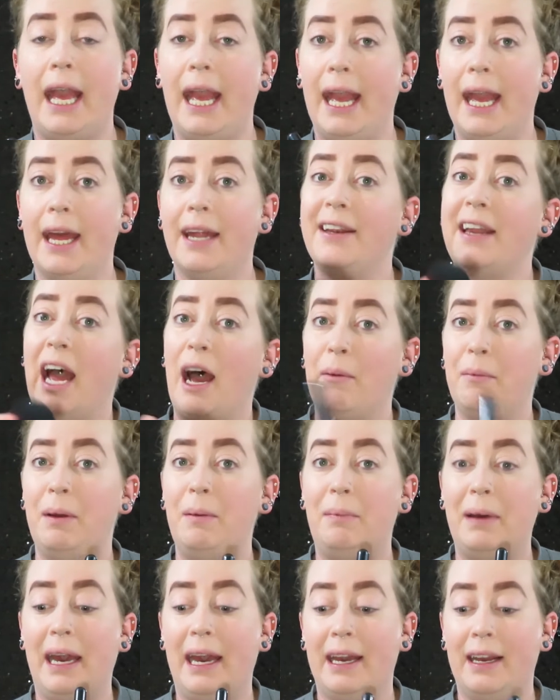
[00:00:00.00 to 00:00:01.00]
and I'll be
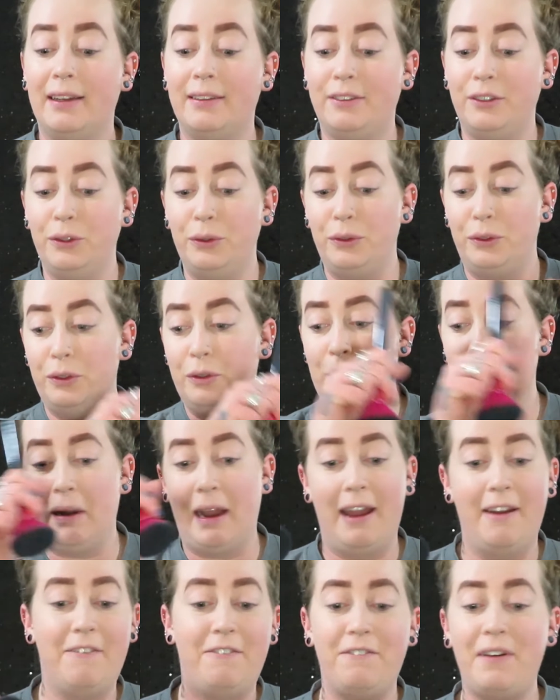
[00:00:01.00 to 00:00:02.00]
back to do
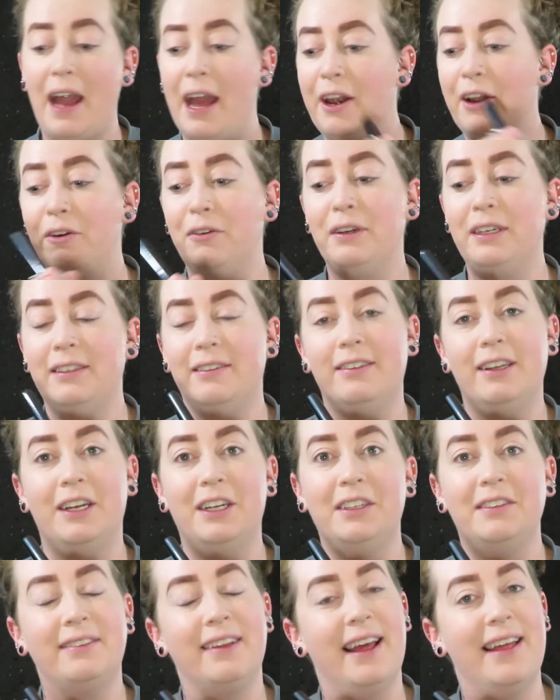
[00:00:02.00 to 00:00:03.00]
my final
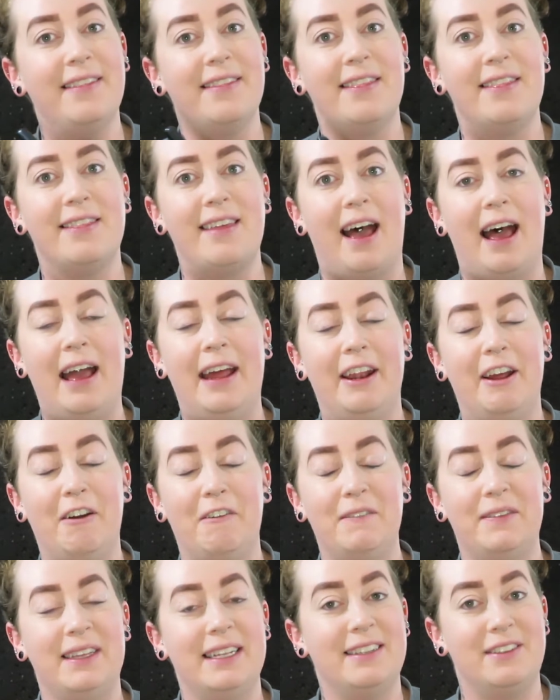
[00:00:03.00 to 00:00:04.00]
results and thought
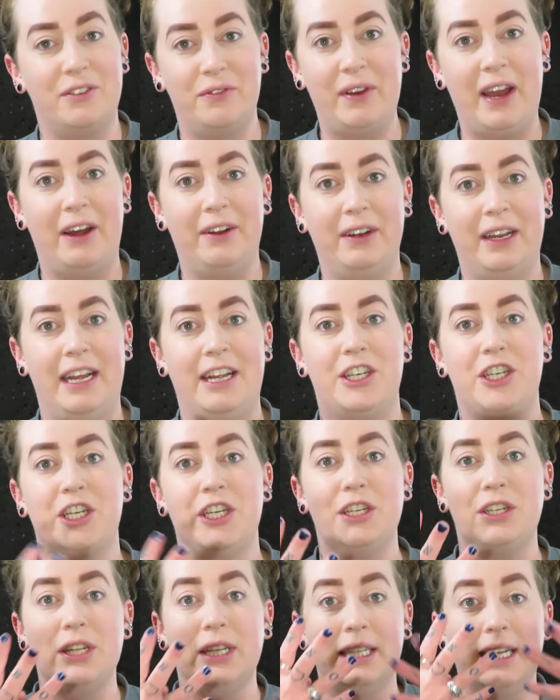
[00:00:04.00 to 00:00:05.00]
of this
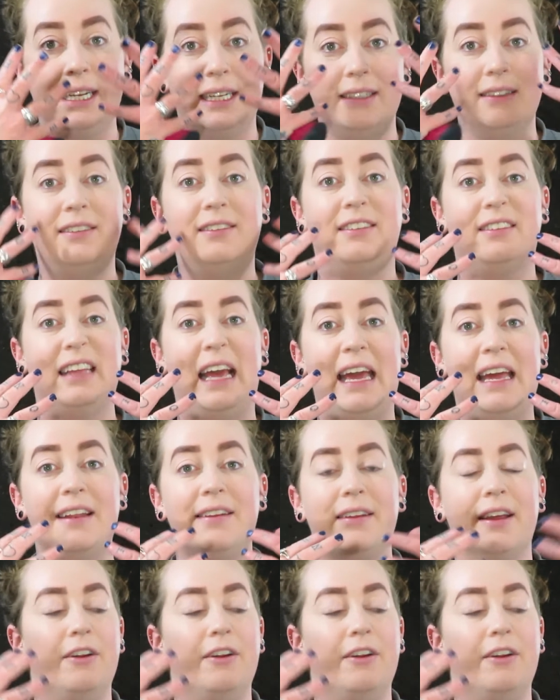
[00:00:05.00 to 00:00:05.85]
foundation to let it set